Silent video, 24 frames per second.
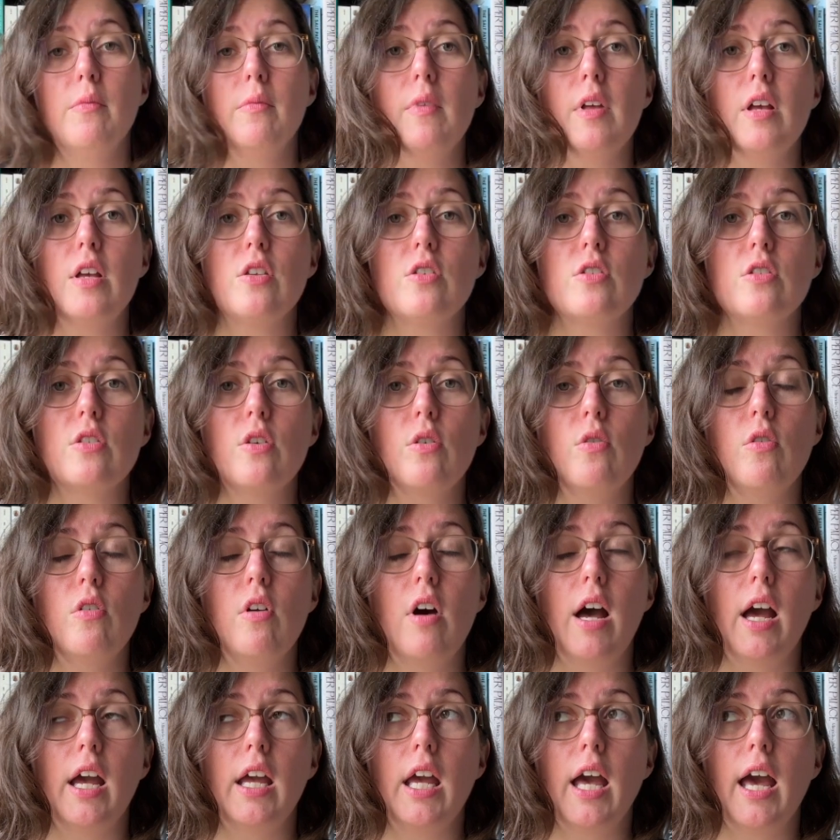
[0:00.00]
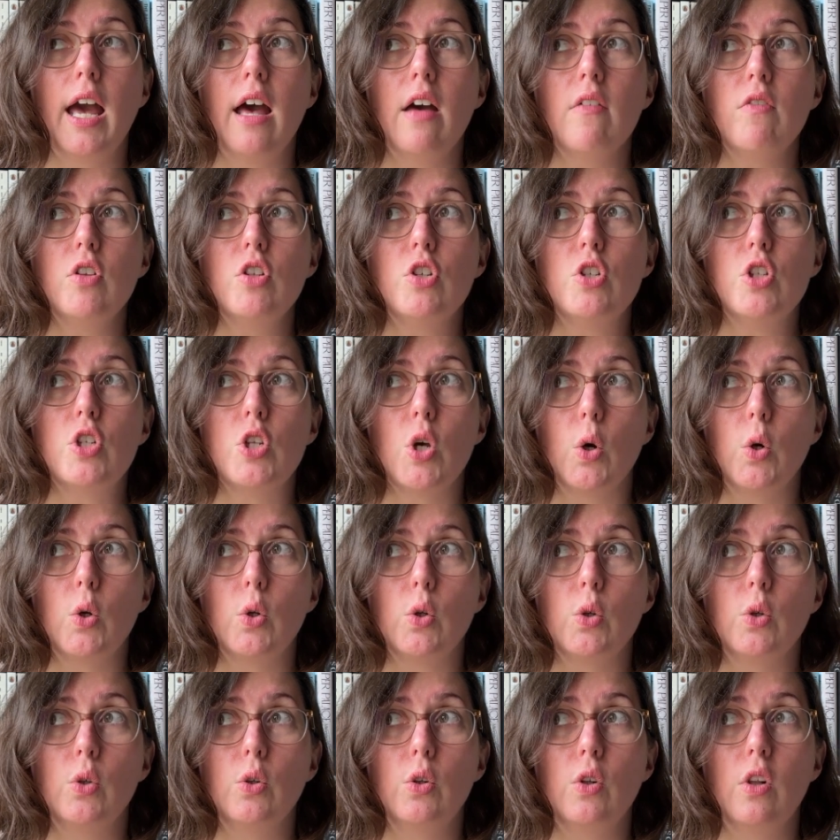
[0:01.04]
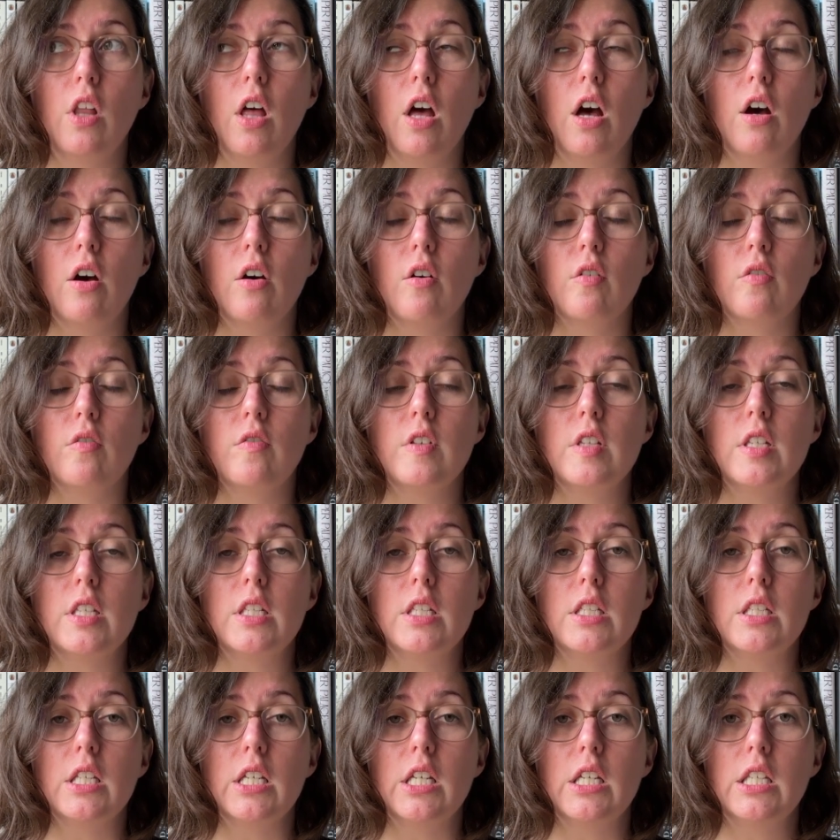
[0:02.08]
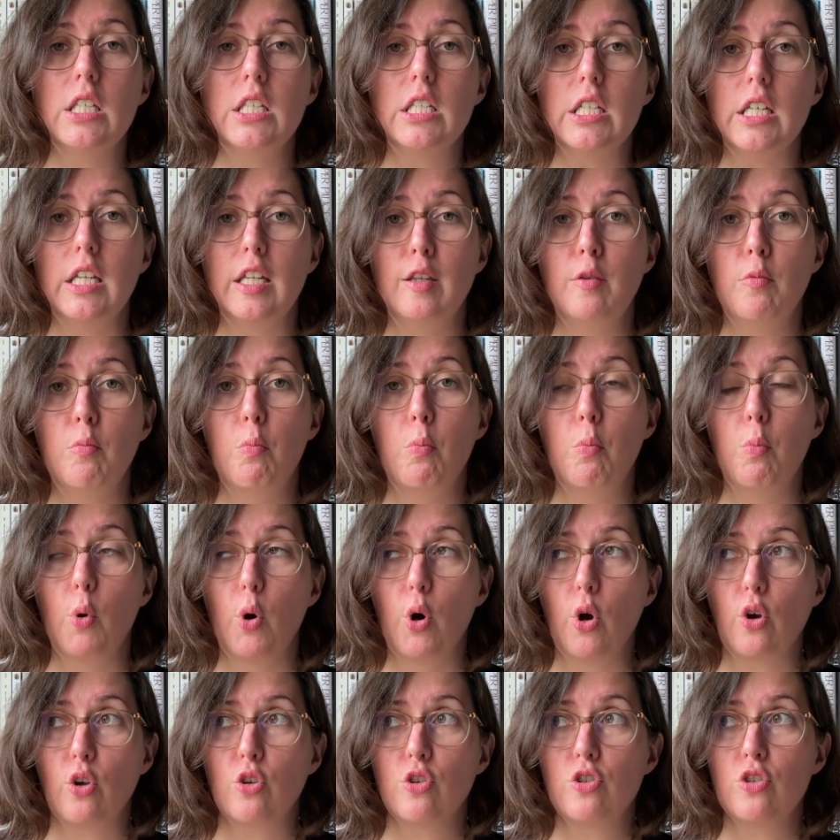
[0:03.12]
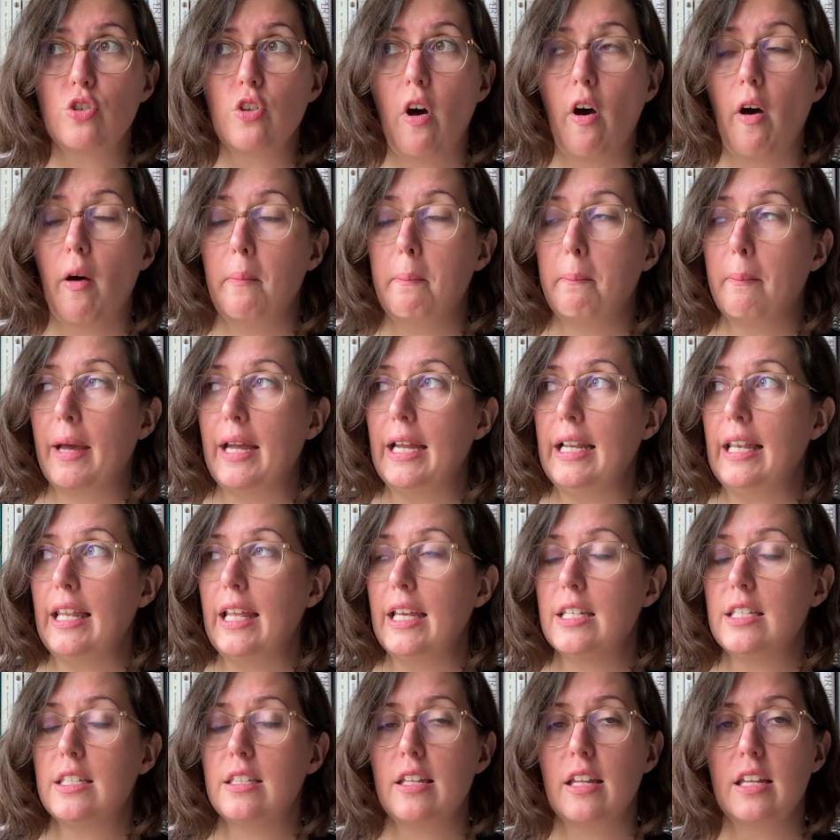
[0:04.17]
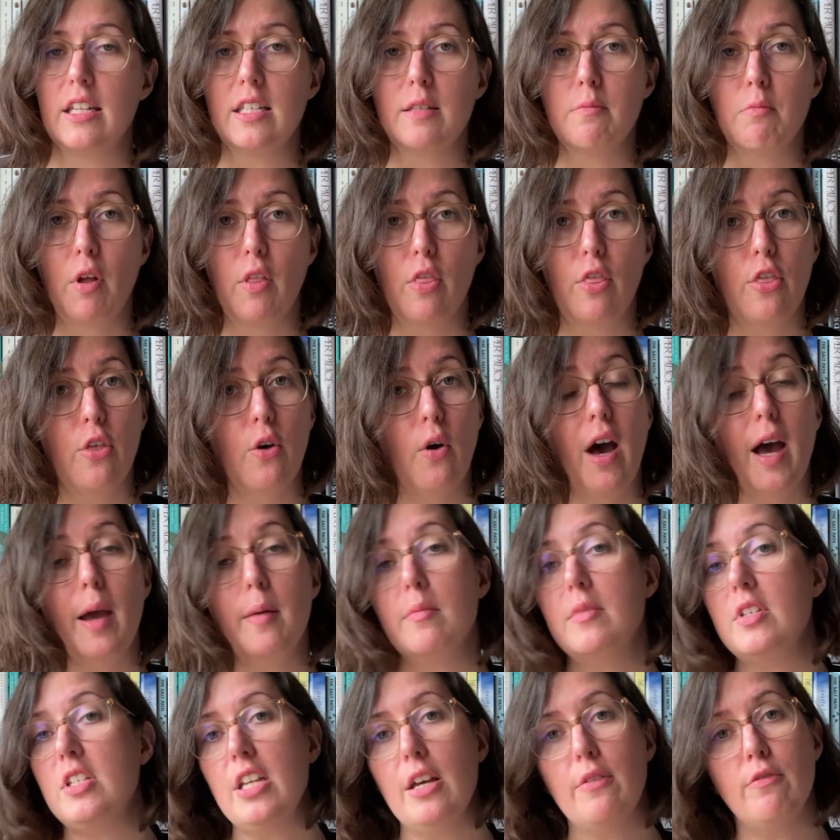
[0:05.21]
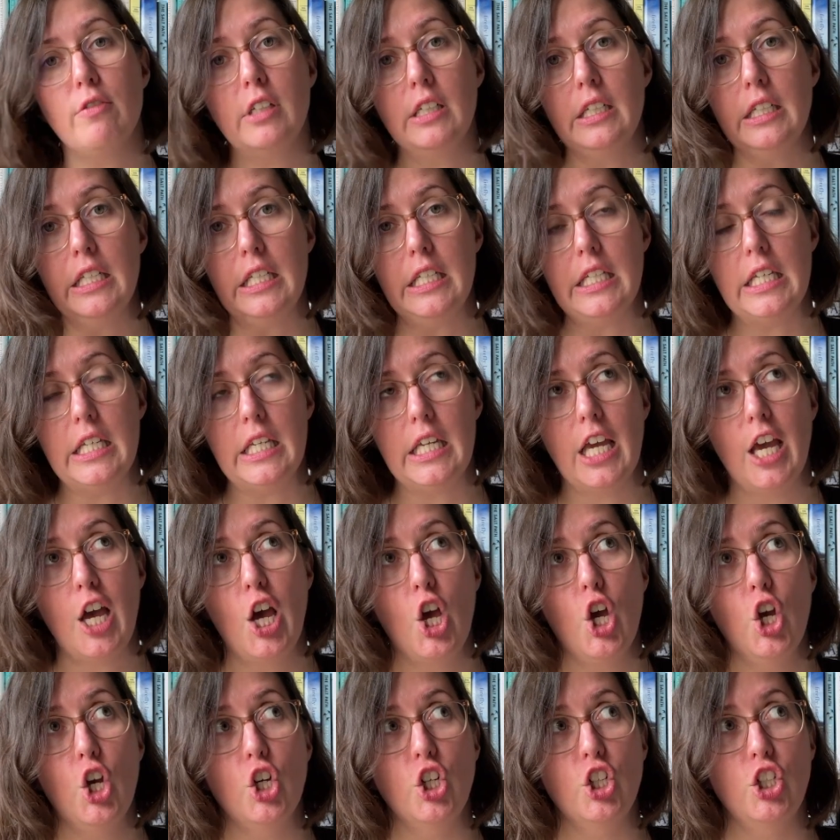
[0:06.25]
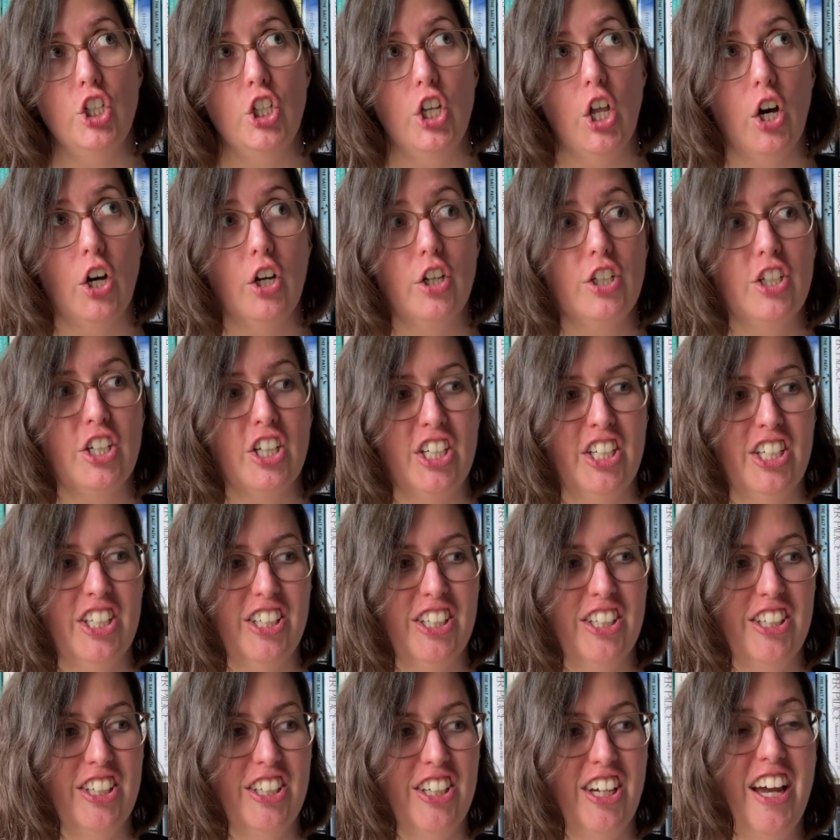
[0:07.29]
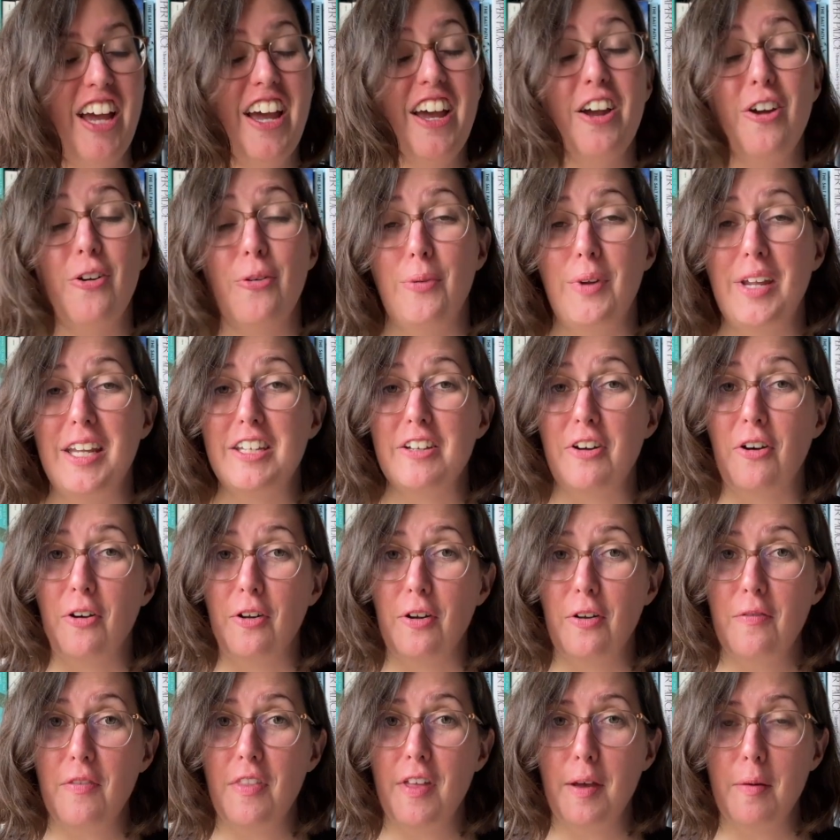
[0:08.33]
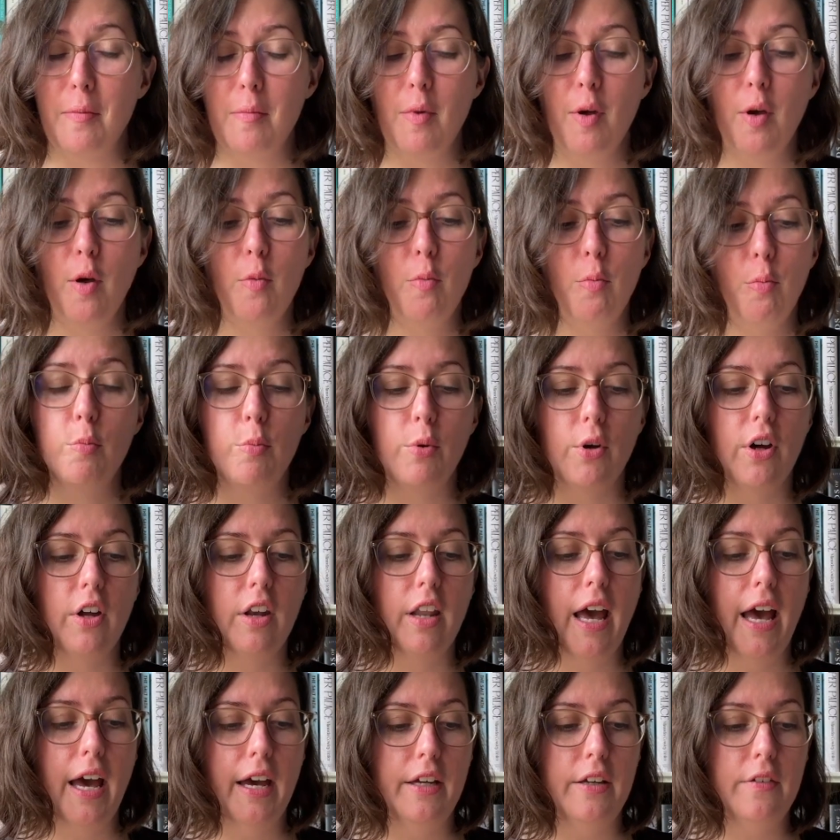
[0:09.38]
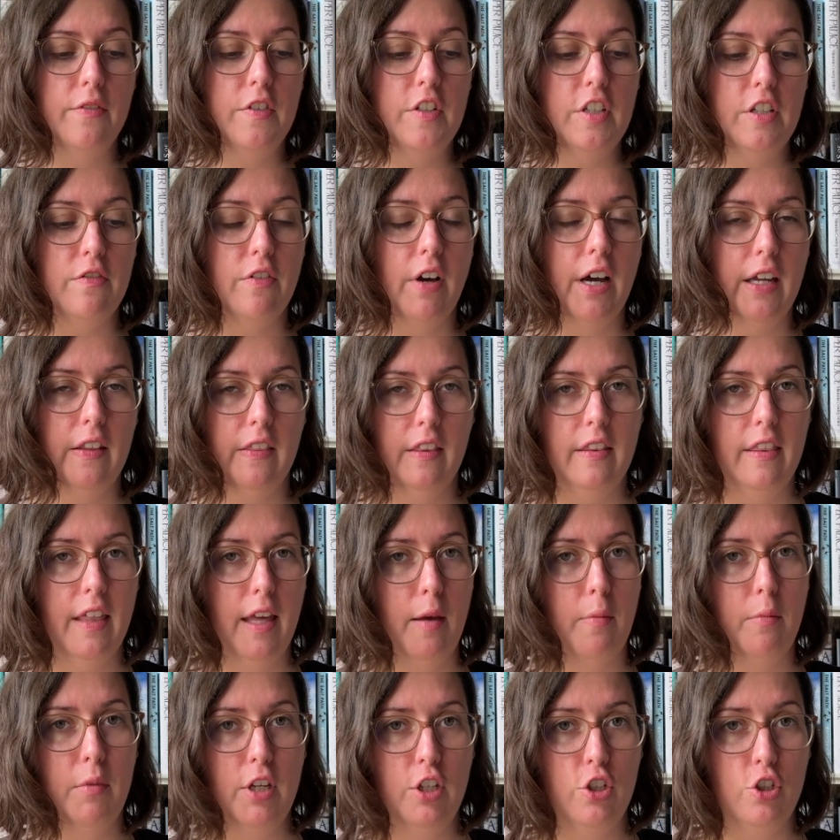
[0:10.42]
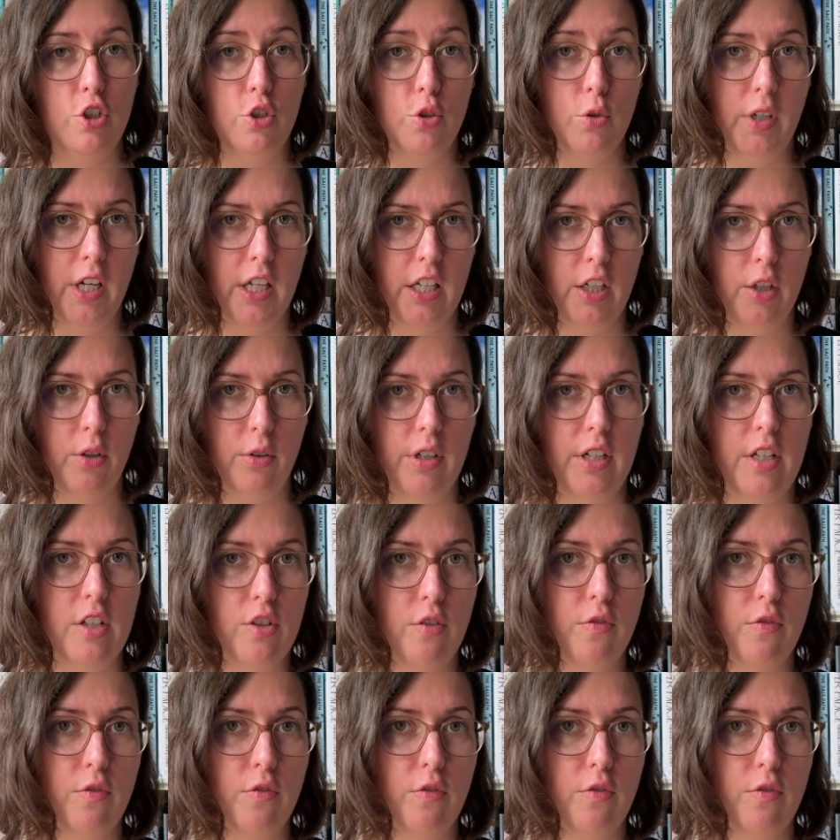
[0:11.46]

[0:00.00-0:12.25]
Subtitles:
So I have a total of 16 books on my list this month, so I'm definitely not gonna read all of them, but I've divided them into categories.